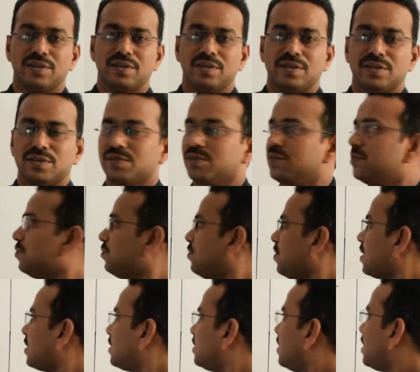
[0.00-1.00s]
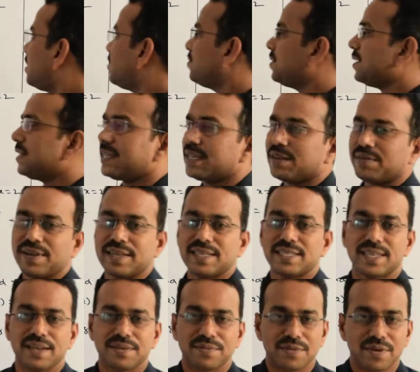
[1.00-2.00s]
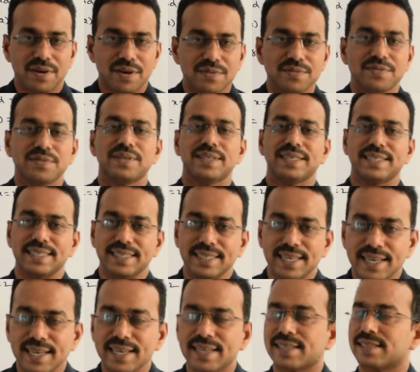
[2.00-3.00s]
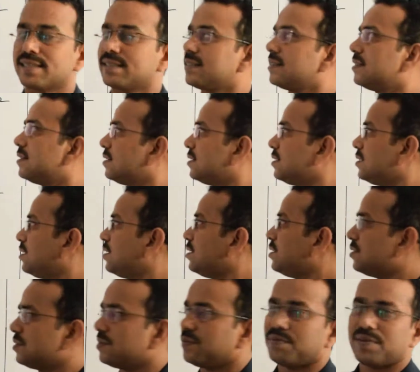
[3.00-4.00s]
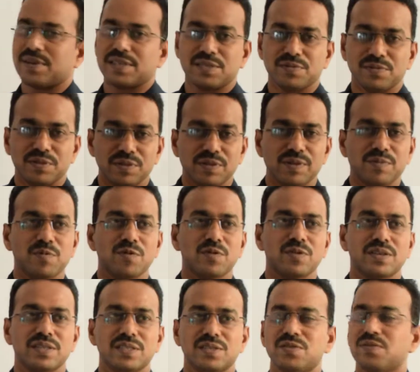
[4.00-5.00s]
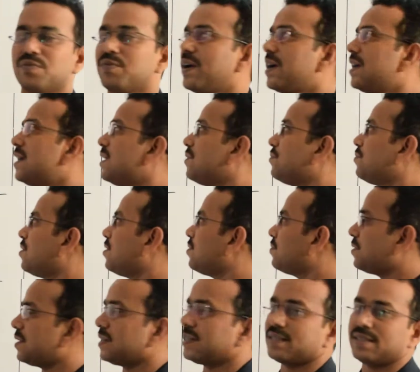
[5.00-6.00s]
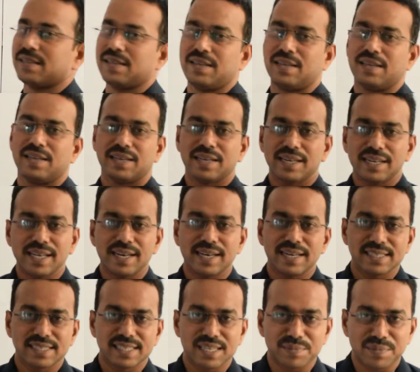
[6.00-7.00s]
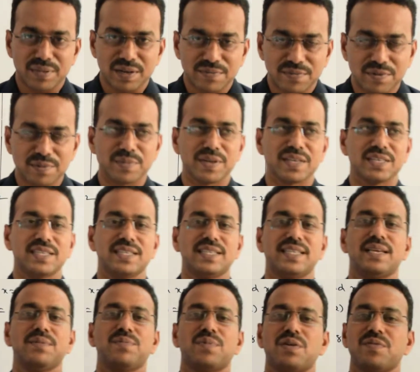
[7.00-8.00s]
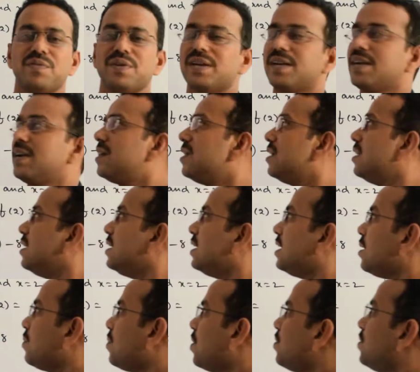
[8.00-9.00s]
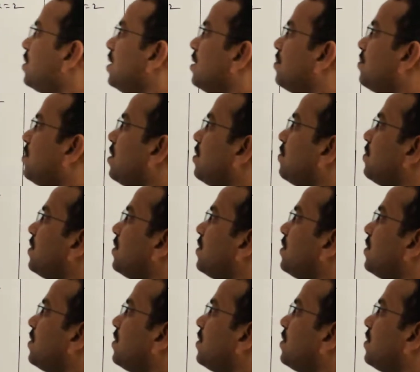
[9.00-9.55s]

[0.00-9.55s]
So for that we require f of x. So first we will focus to find f of x. Clearly some information they provided about f of